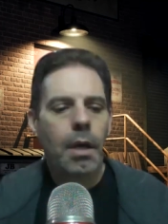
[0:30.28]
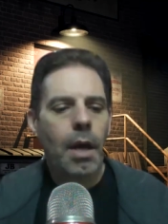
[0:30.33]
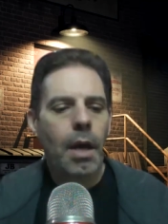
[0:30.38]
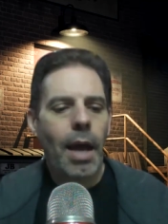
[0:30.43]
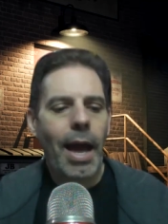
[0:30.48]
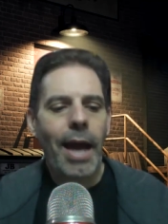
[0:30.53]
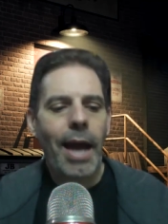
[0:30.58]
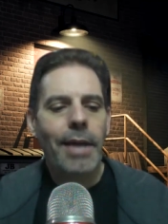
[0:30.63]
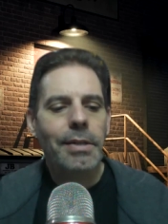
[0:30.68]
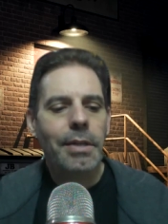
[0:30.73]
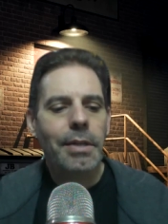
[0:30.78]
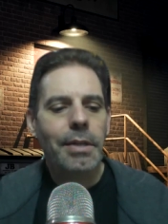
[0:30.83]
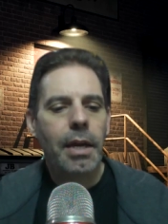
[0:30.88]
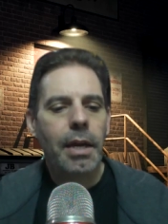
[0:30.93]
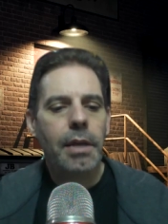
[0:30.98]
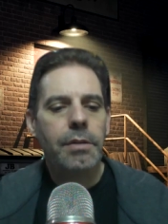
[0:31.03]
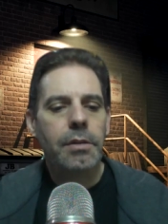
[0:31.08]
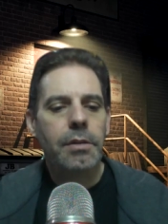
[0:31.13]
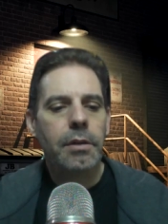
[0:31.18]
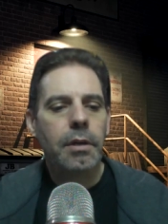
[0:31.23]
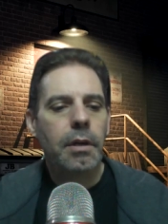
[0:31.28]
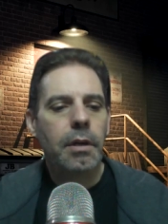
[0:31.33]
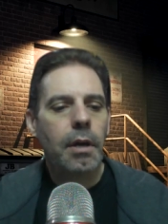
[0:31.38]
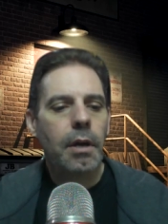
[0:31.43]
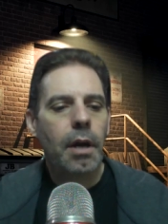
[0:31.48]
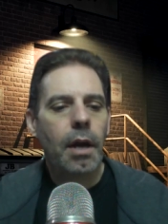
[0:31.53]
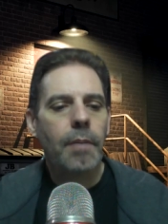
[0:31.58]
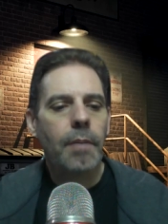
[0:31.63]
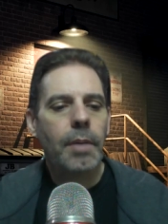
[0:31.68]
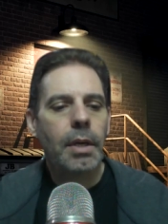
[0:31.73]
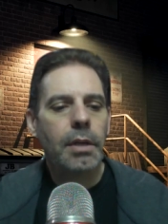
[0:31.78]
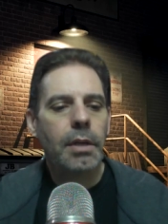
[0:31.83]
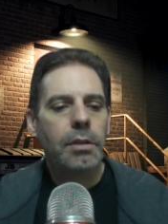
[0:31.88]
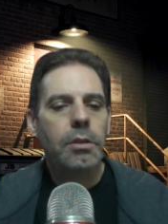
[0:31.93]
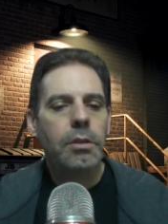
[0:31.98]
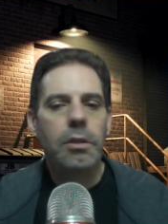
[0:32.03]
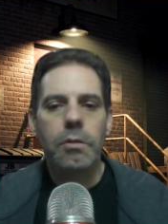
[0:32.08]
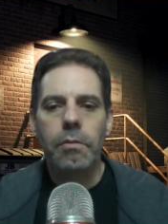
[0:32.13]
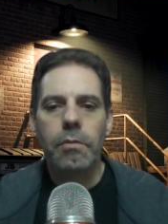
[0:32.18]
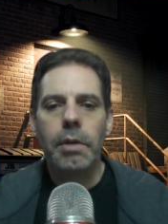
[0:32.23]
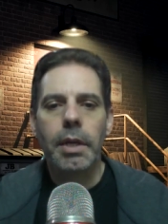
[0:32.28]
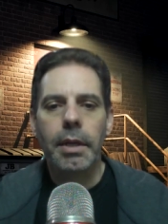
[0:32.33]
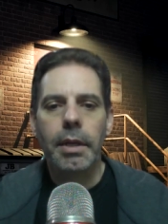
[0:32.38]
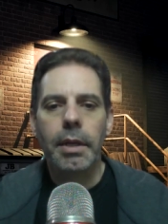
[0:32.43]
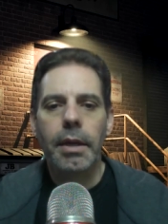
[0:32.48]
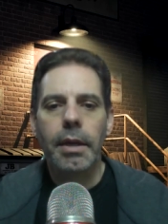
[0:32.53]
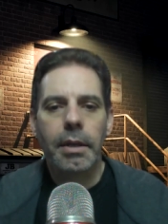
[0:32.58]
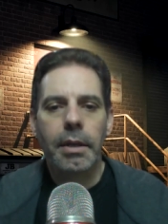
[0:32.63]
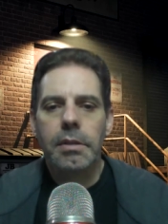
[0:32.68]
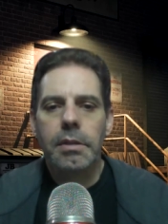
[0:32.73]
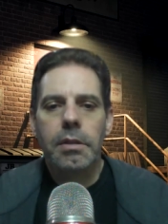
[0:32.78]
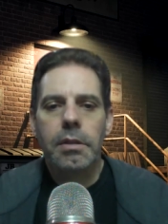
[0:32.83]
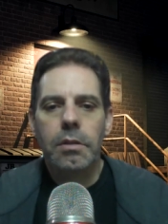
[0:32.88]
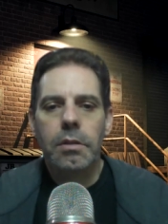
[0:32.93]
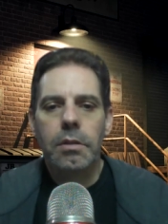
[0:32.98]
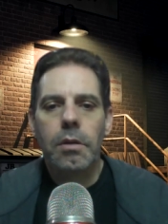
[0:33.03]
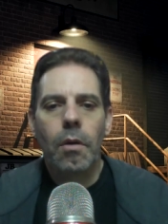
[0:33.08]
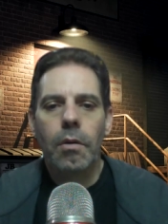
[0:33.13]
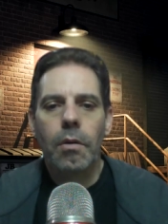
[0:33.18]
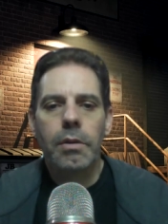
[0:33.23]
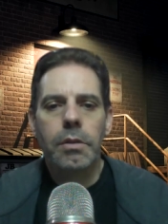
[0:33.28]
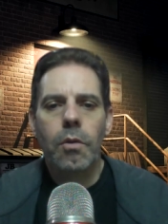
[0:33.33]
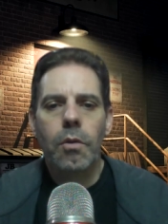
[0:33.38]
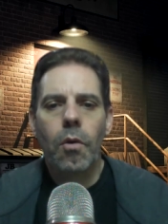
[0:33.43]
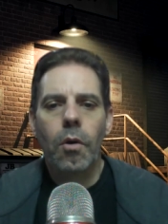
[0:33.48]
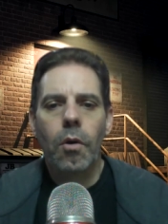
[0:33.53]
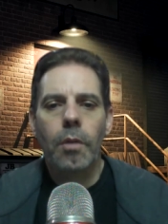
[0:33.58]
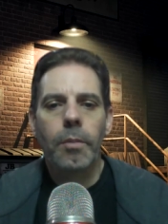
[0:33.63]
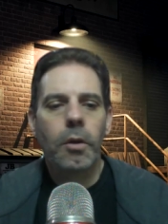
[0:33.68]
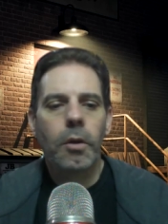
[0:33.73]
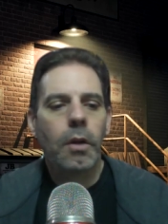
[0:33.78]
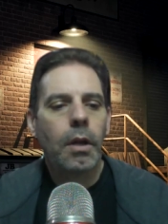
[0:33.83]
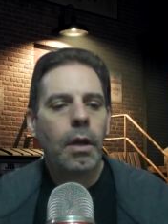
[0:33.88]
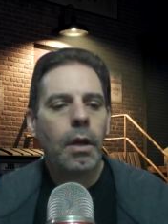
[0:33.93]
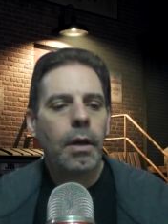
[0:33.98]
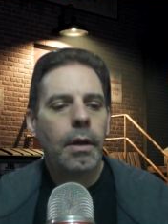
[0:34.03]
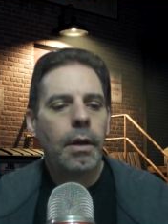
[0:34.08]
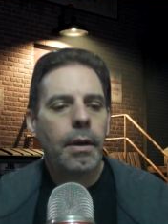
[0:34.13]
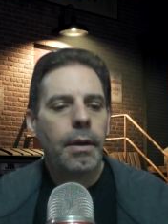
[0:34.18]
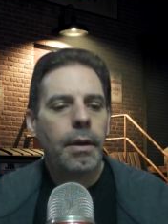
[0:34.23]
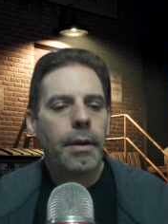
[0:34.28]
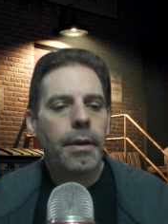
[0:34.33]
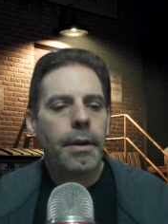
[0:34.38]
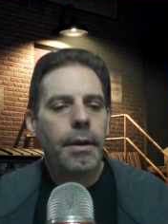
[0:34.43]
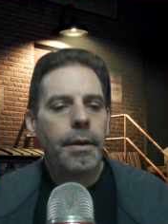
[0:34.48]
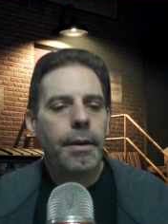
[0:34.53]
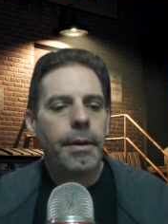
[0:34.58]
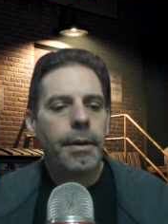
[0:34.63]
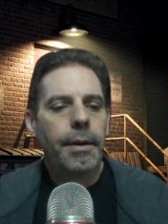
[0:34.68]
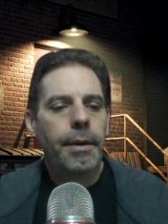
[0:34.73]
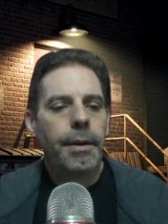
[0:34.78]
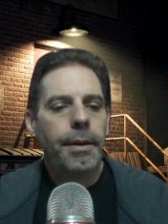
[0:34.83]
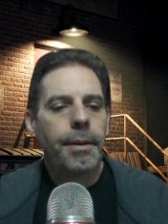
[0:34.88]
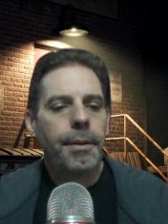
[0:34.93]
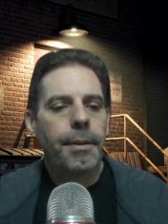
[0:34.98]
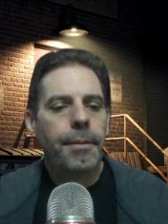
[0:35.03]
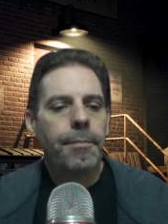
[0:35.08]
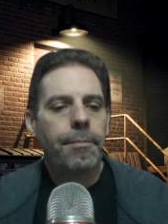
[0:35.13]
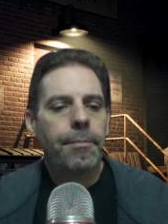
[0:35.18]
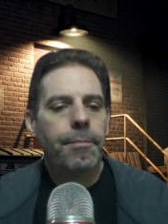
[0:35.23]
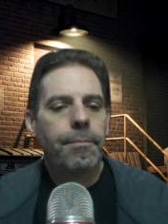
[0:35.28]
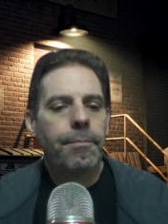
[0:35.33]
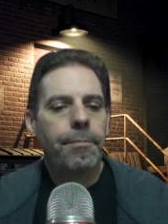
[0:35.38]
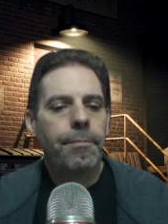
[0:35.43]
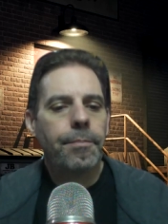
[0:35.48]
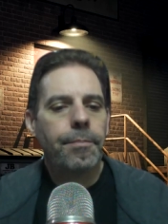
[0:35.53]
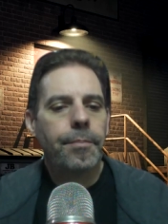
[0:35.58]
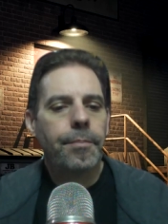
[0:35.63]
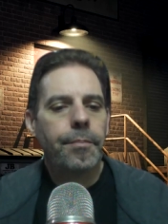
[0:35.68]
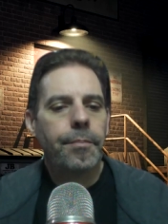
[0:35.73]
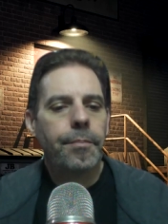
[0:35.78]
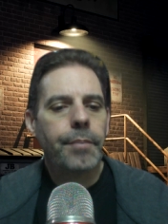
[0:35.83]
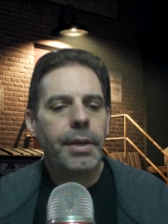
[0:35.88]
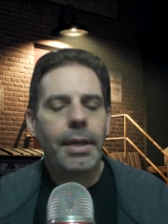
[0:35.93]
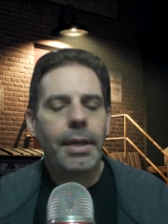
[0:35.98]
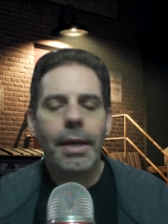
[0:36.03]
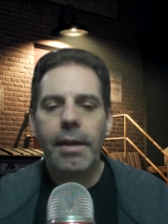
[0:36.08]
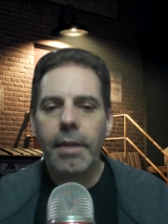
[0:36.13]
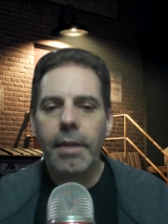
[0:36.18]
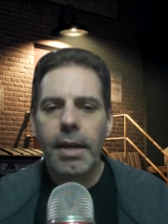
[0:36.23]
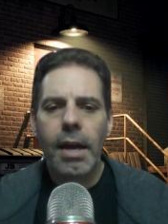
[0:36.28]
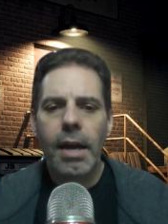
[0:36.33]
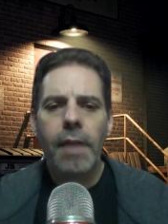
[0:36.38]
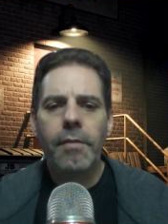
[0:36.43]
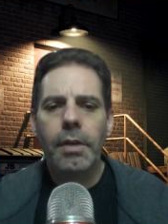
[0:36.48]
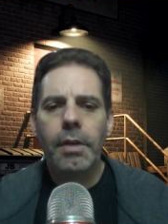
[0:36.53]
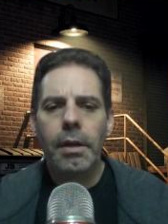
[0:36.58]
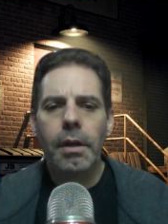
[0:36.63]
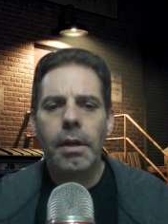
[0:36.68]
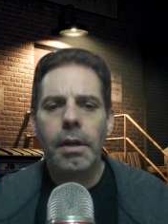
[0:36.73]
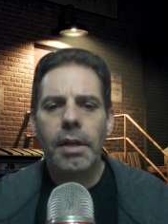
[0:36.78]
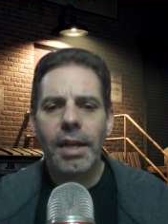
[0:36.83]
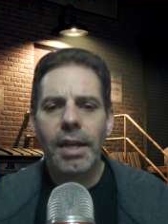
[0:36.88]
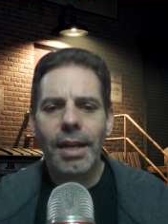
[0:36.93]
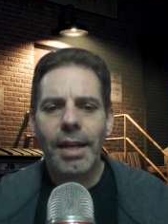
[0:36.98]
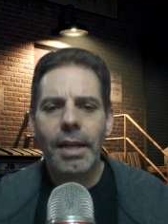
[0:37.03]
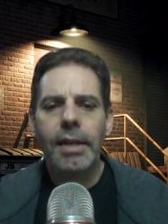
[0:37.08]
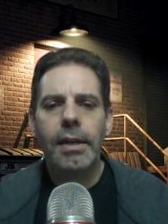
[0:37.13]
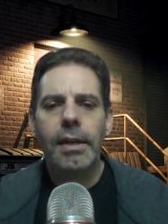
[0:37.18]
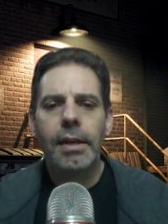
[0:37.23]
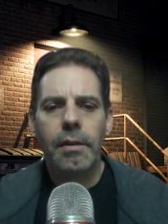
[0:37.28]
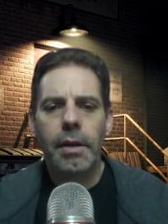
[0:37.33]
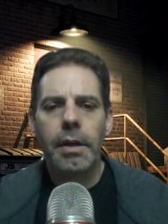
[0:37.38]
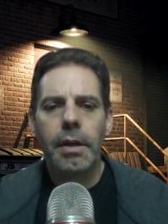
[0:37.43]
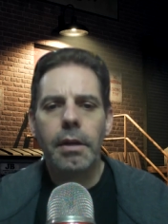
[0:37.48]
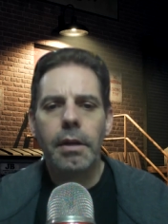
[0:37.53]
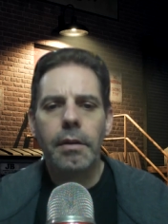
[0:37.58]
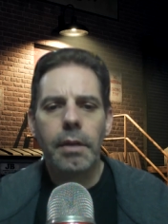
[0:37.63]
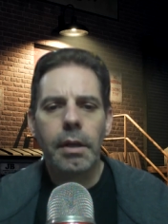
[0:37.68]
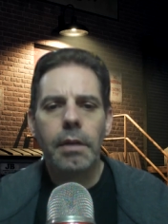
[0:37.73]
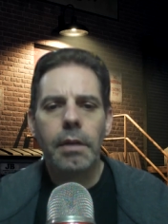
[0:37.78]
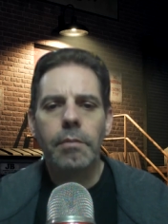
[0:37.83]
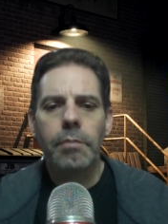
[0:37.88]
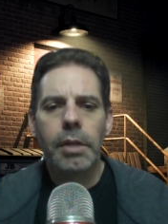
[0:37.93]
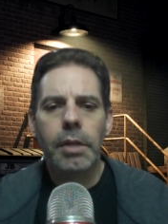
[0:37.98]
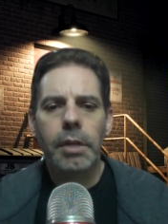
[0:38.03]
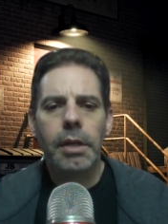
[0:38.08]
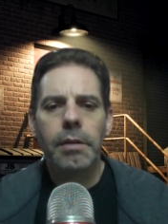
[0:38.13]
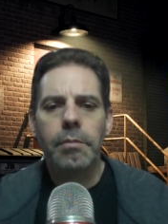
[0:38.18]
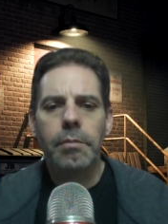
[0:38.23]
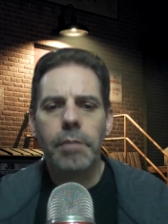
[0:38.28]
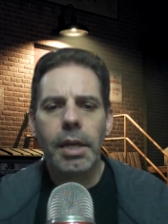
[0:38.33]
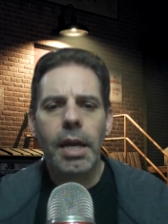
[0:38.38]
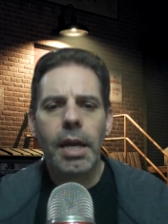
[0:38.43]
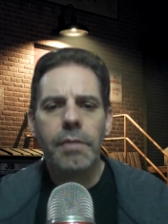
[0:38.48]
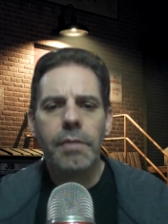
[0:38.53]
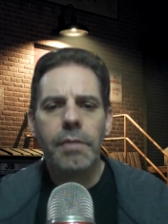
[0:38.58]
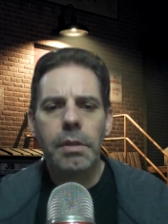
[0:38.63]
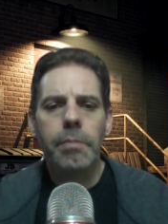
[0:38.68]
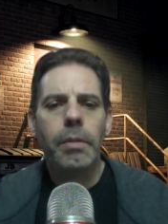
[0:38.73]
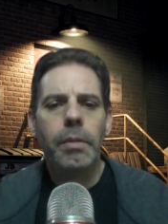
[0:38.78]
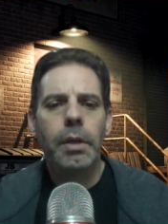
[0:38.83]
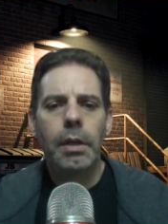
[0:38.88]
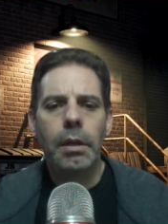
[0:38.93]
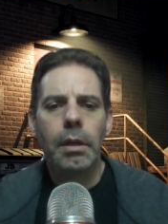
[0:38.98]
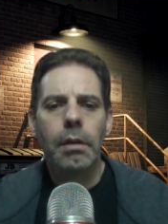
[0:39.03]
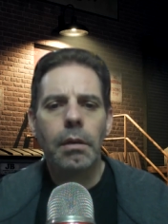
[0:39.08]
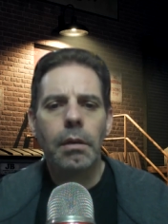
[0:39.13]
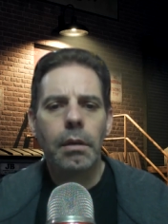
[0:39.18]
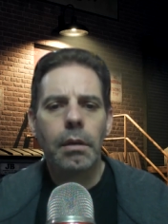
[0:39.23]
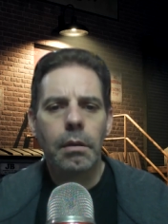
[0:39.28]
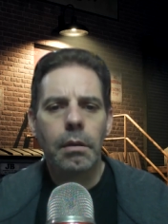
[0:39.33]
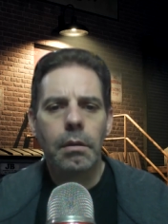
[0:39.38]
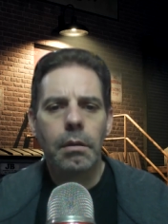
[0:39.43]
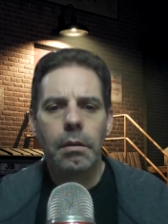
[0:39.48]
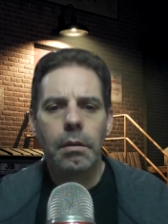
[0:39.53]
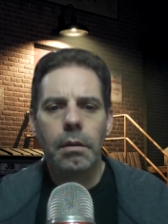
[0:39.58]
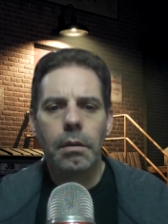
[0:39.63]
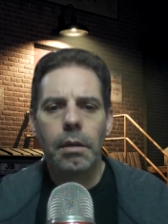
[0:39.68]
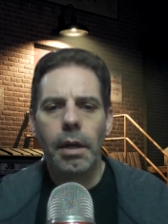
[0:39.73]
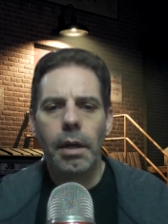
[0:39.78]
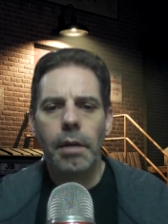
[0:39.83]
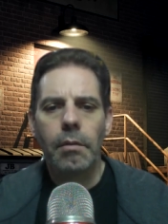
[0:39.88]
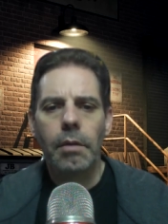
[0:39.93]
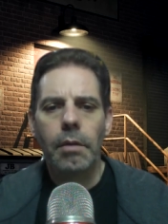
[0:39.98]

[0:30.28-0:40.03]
ass cancer. I mean, it's just really that. It's horrible. Um, but yeah, they have an in there. They have somebody that